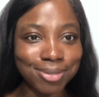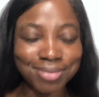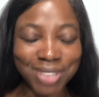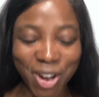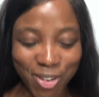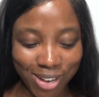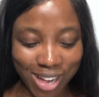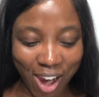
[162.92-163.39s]

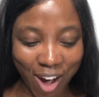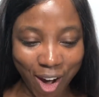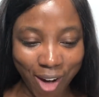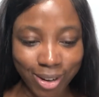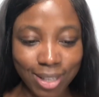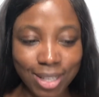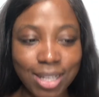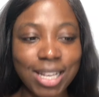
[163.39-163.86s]

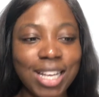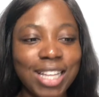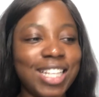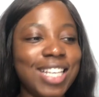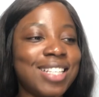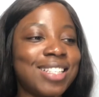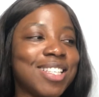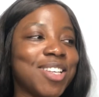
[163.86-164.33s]
Okay,
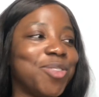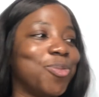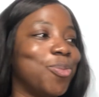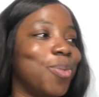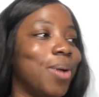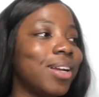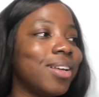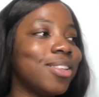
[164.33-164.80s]
listen,
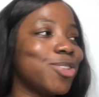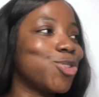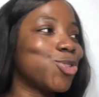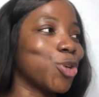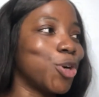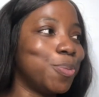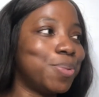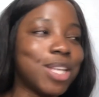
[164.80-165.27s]
one of the
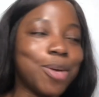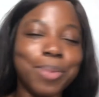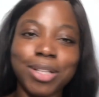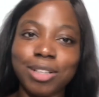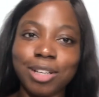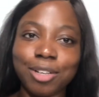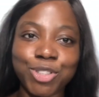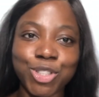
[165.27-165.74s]
tropes that we
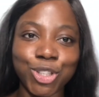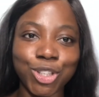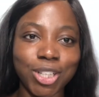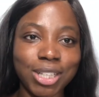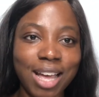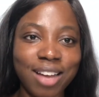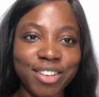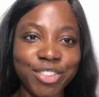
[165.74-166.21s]
love to
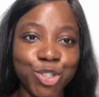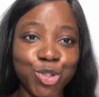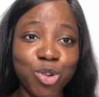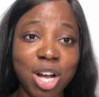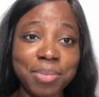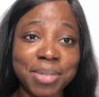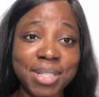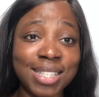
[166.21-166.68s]
look at in the
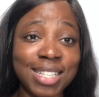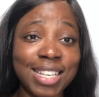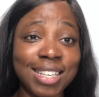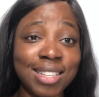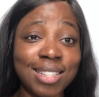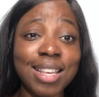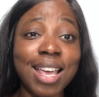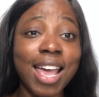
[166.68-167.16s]
dramas
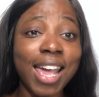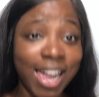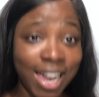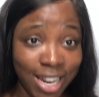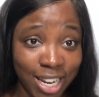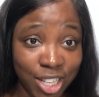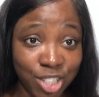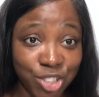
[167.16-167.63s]
is
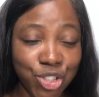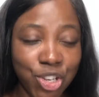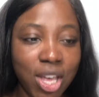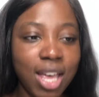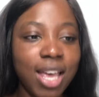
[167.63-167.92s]
age.